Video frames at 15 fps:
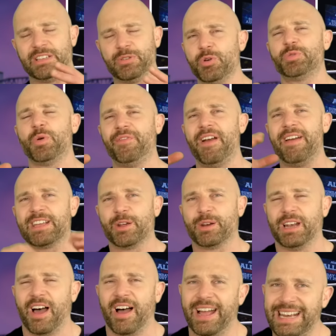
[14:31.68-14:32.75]
It's also a very good
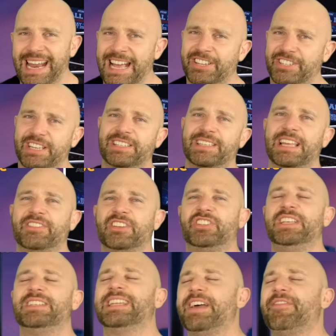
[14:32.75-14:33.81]
line, as she said that
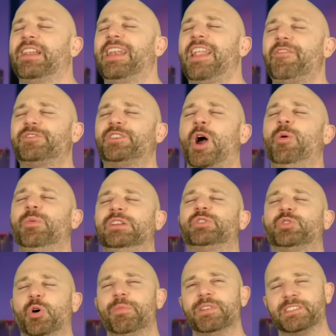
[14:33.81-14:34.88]
she's never loved Toni
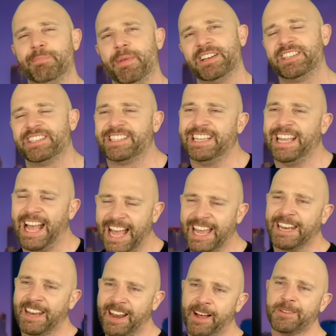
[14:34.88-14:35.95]
Storm as much as she
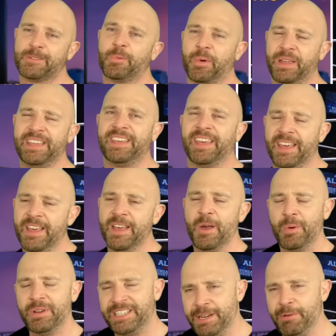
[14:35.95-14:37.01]
had last week
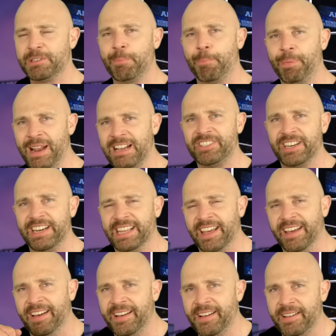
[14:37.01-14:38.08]
when she was bludgeoning
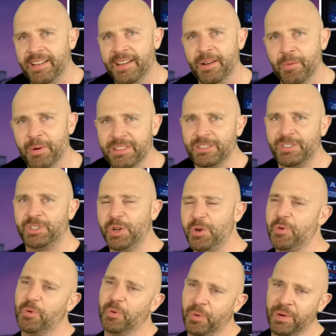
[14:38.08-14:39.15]
her with a
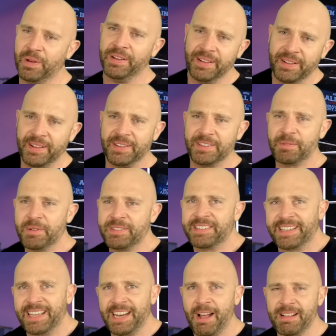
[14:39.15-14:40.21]
shoe. Once
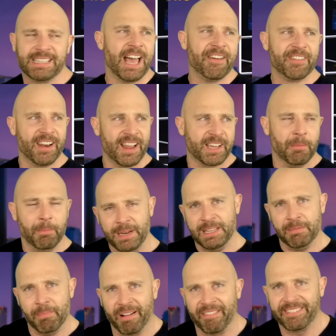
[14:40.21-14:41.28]
again, I was having like a mini
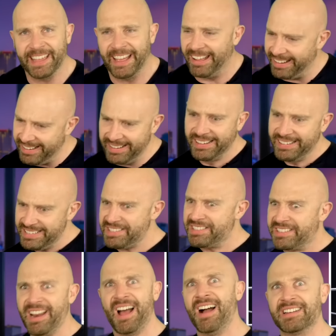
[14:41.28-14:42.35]
meltdown.
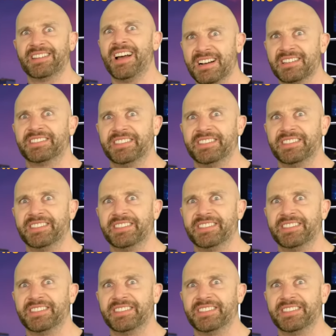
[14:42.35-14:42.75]
Just dark, dark